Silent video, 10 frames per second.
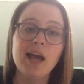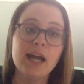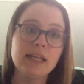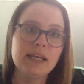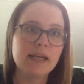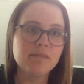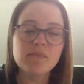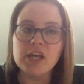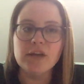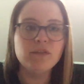And
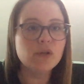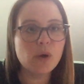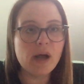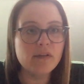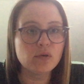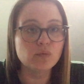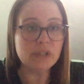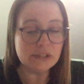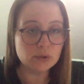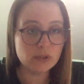again, if you don't have a
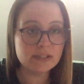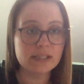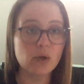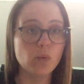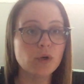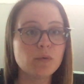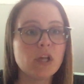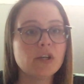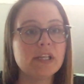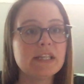resource like a word
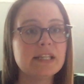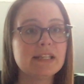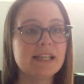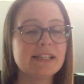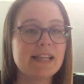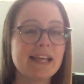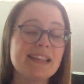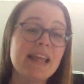wall or anything like that,